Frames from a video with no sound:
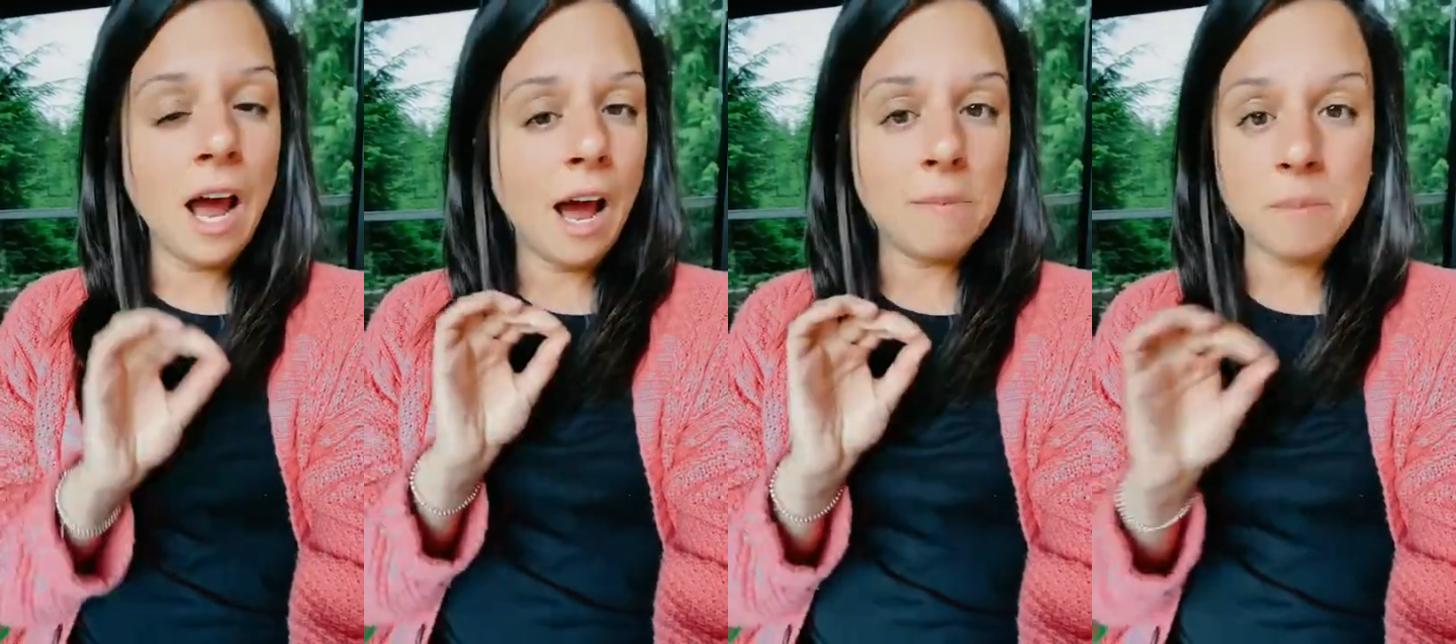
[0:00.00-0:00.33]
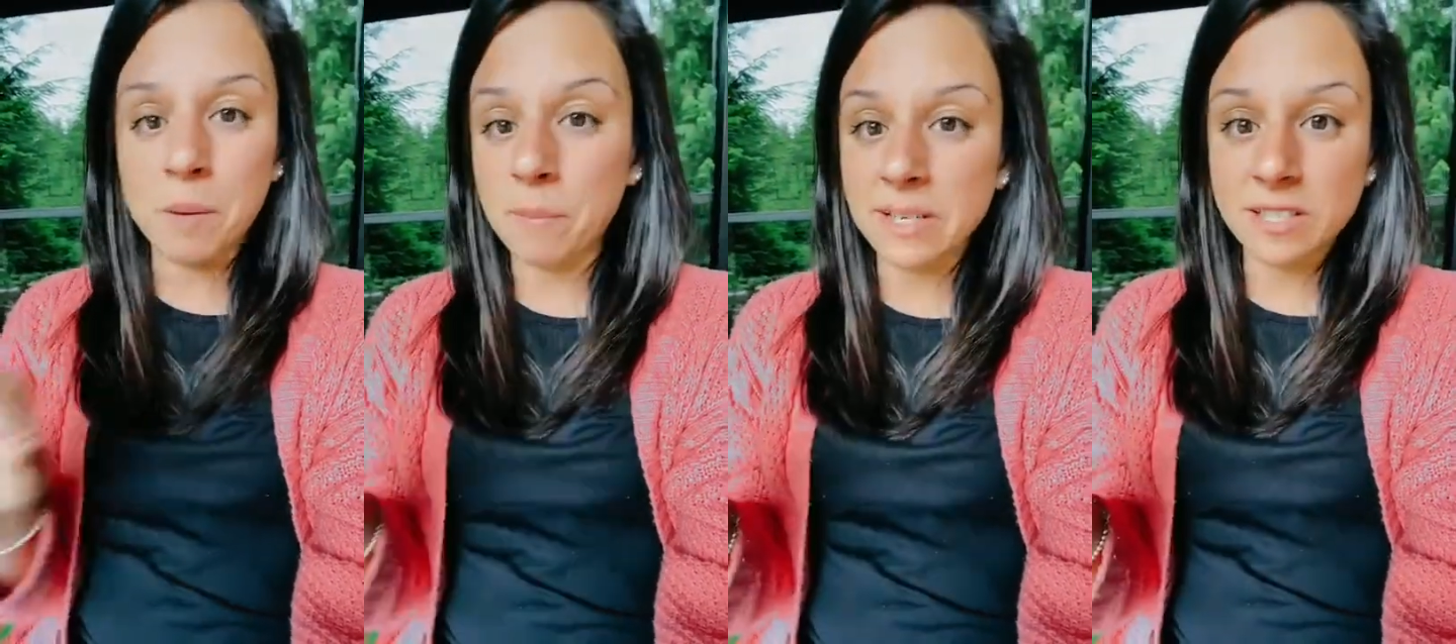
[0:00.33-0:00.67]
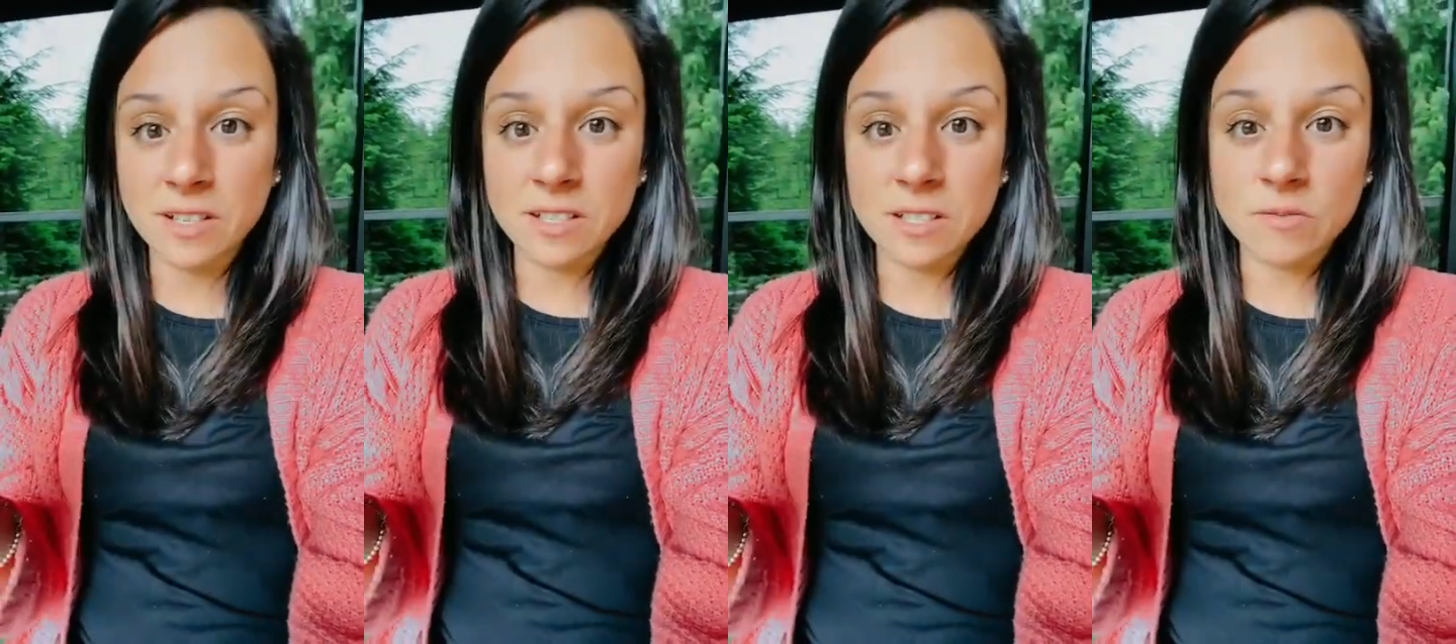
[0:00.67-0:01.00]
I make my
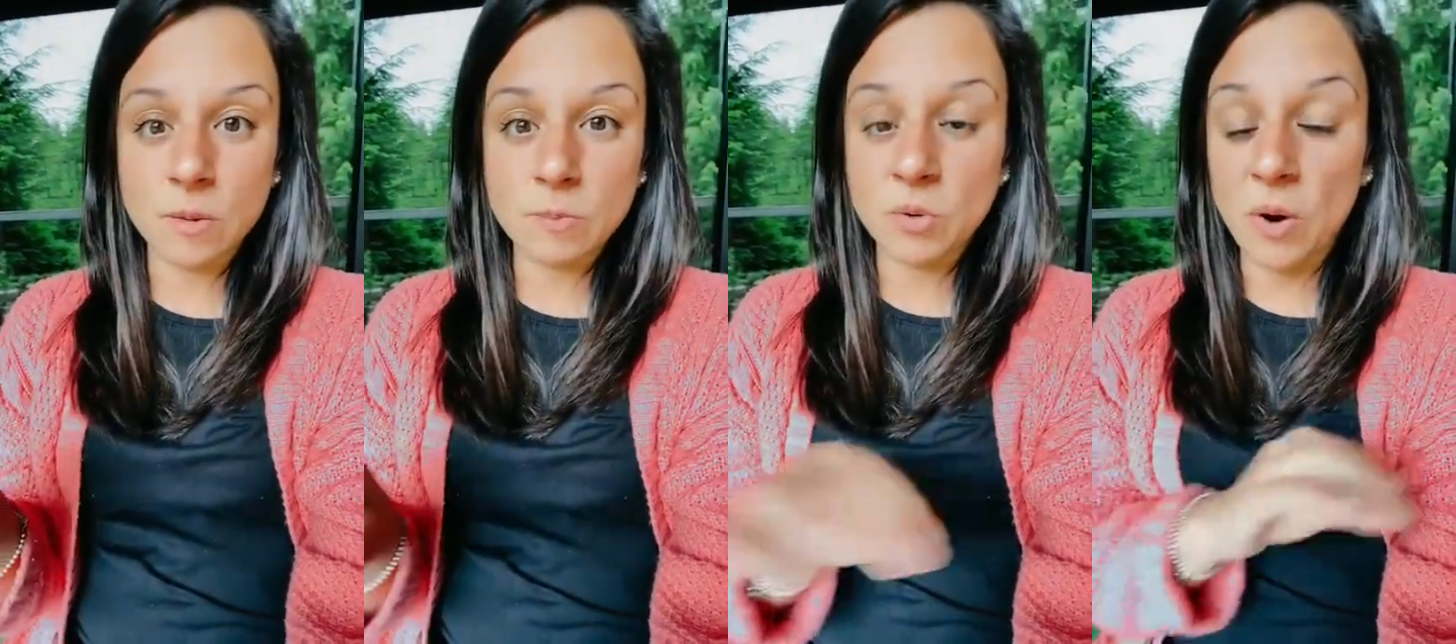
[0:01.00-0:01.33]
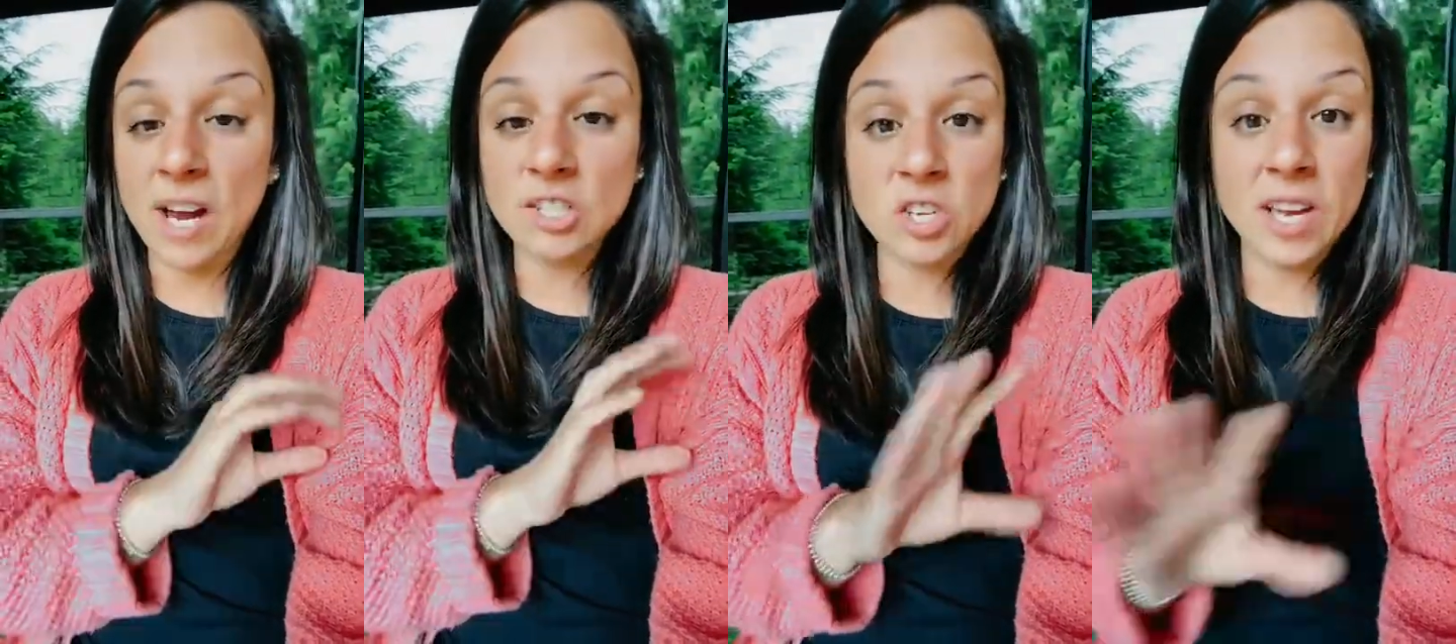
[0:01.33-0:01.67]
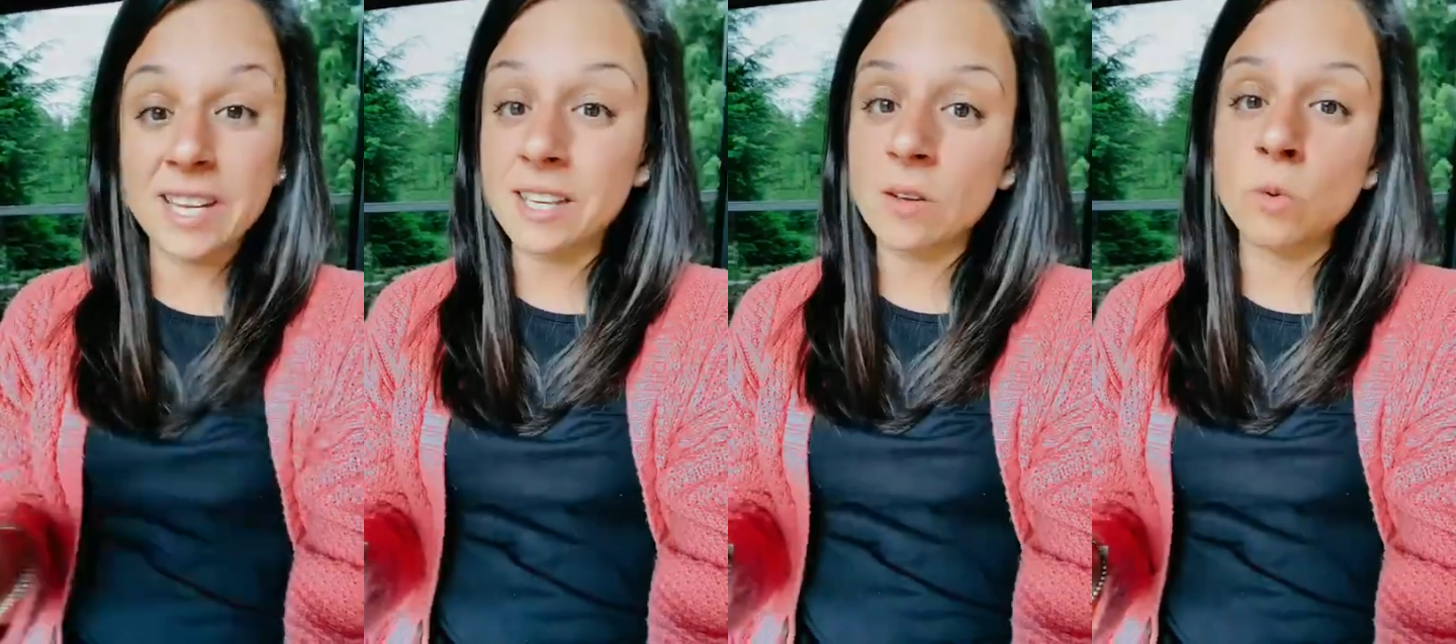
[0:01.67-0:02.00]
sauces from scratch.
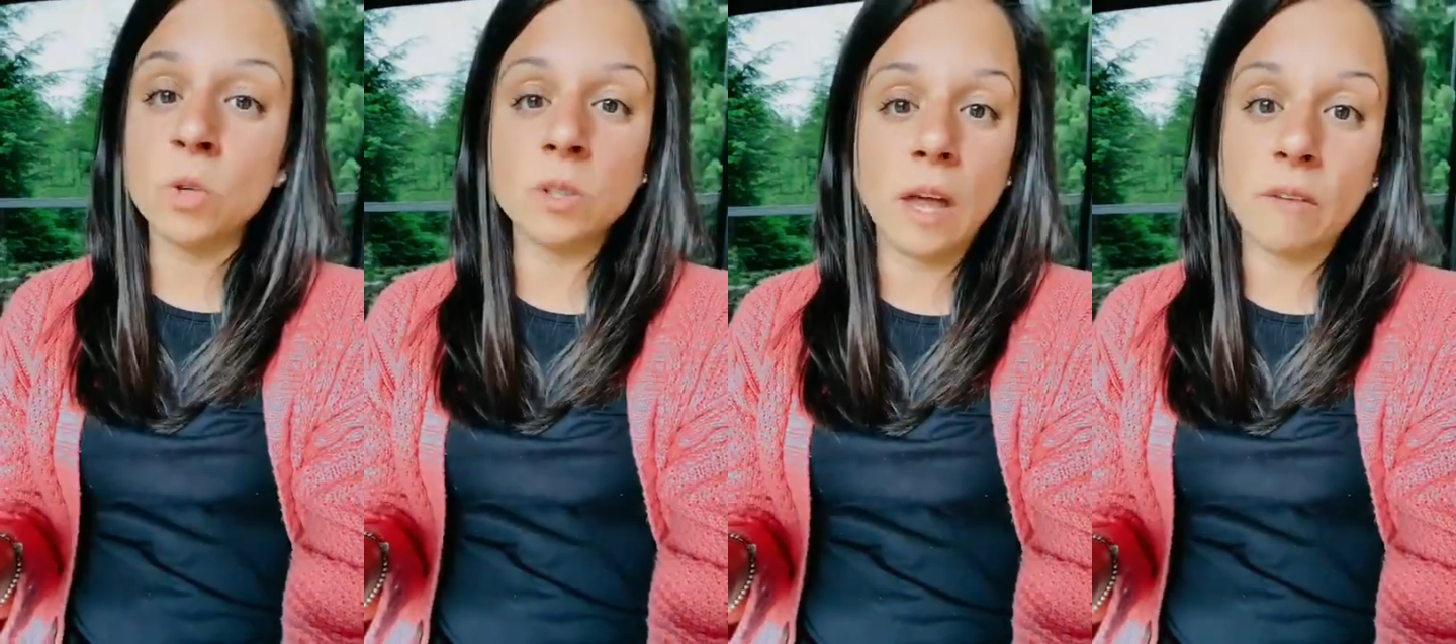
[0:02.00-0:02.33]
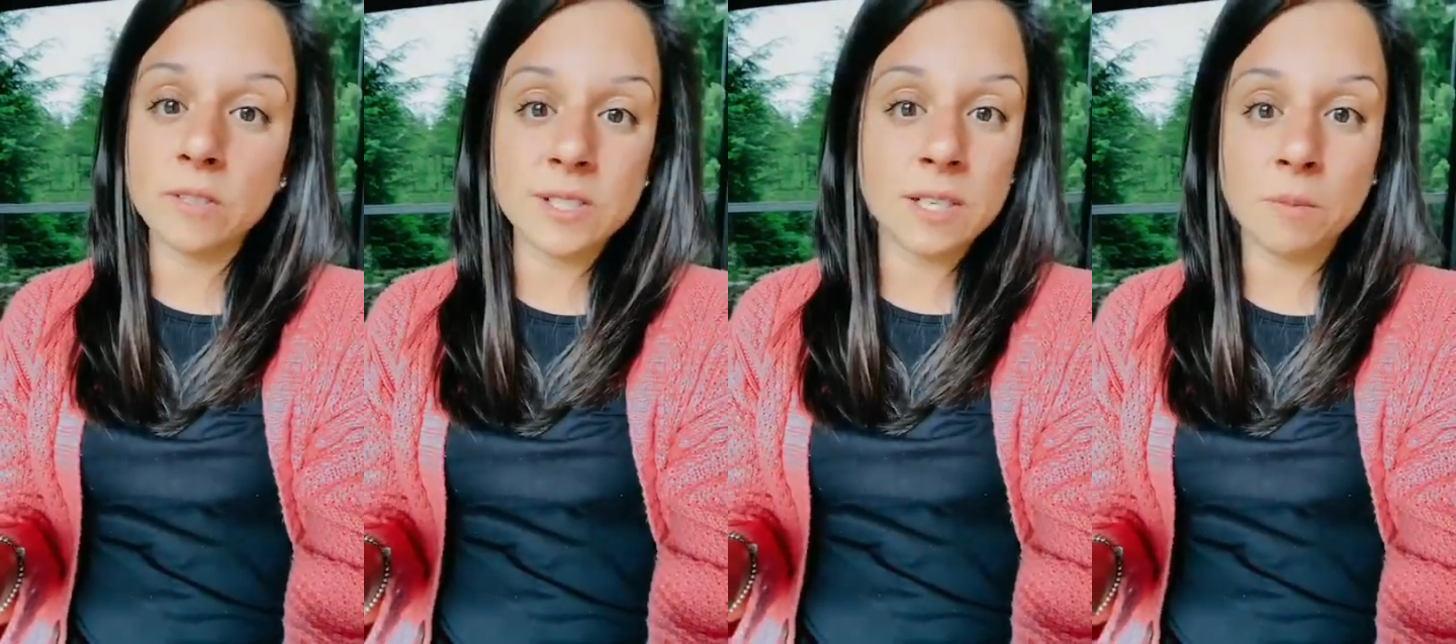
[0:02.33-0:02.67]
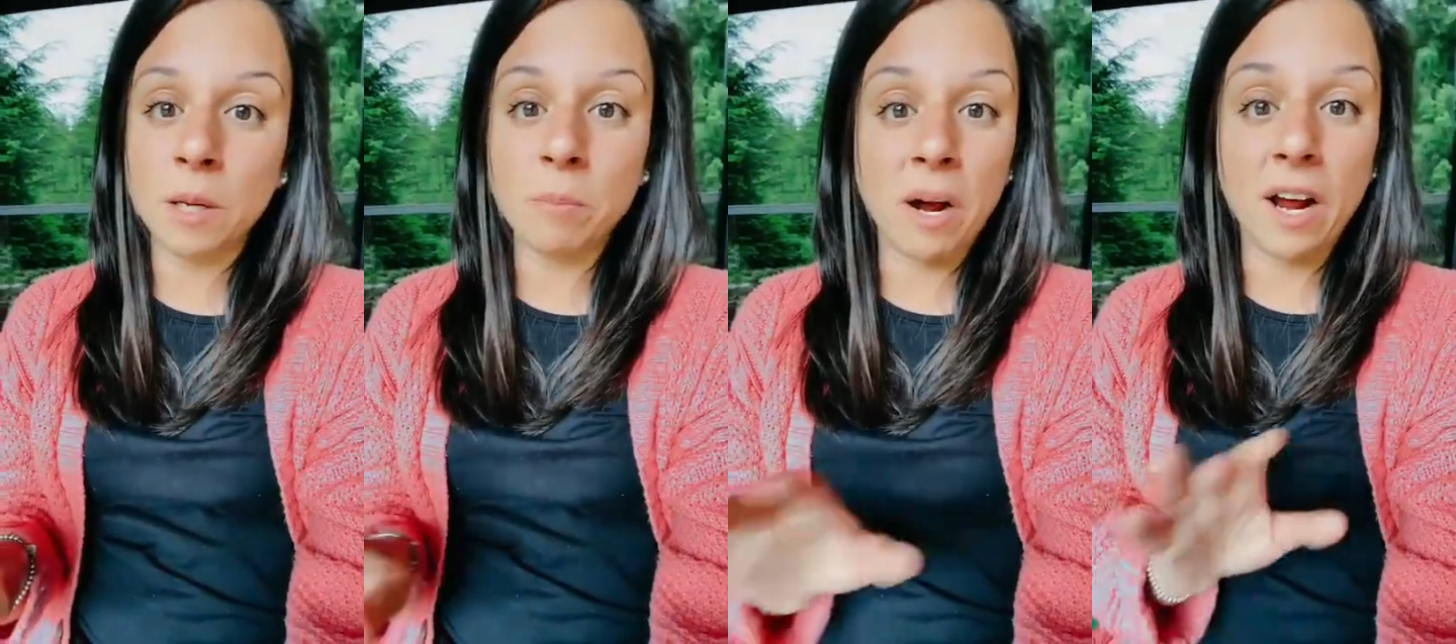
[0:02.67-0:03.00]
Like, you will never see
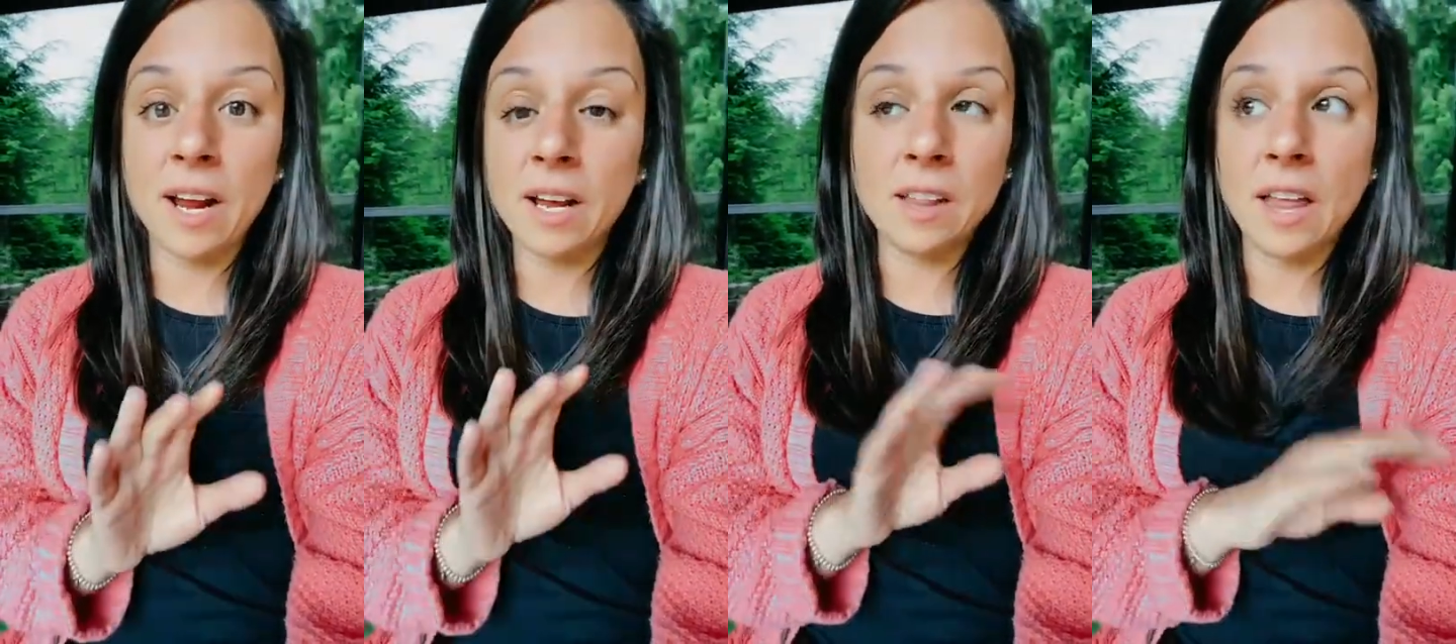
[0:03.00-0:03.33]
me buy,